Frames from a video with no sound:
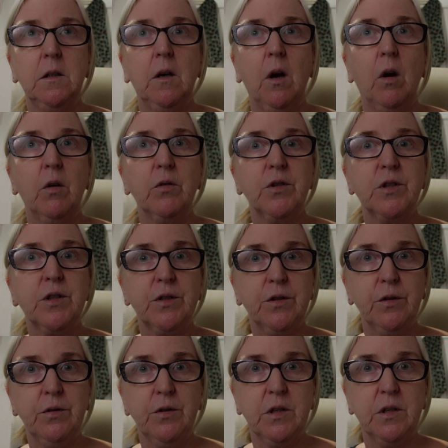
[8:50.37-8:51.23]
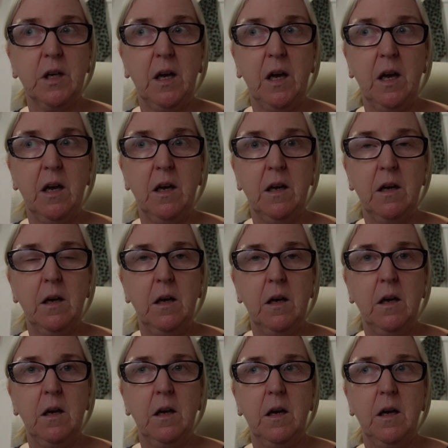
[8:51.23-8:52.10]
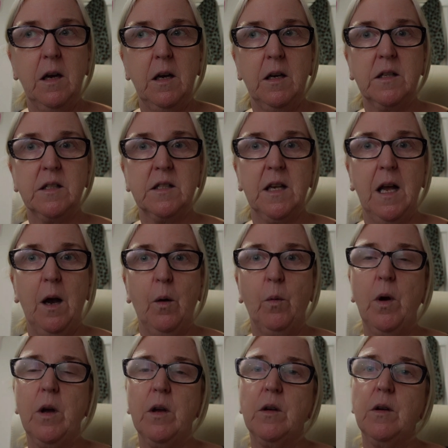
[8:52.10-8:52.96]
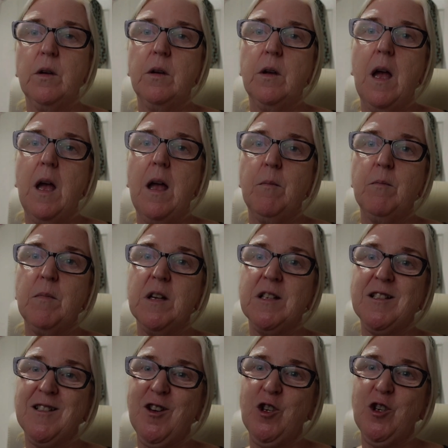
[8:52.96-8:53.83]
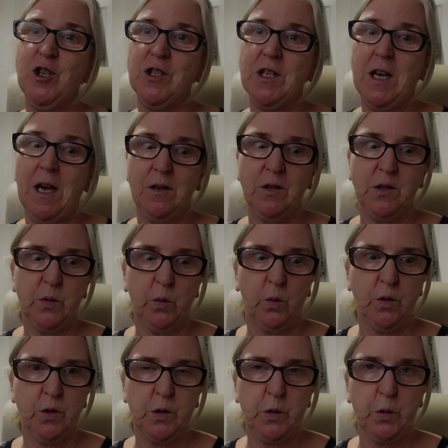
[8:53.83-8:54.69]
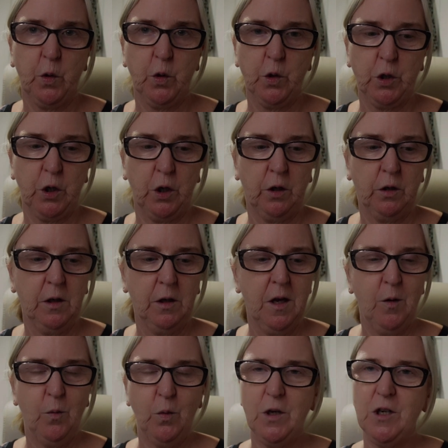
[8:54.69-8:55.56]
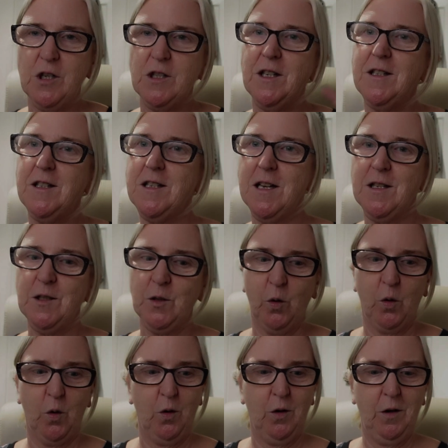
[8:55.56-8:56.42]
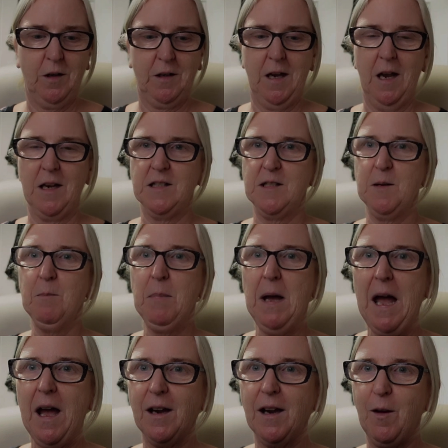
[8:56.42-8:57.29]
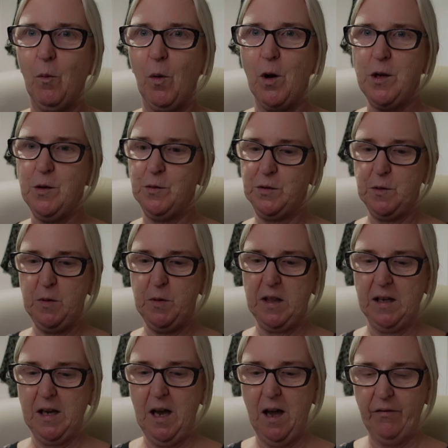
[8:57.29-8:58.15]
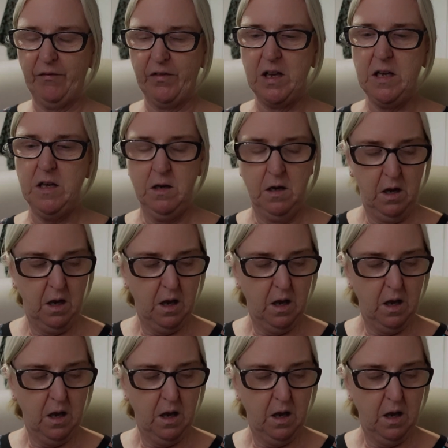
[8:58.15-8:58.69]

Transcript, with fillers: on Sunday, it's our um, Stitch in Time So Social, which is at Tesco at Kingston Park in what used to be the cafe.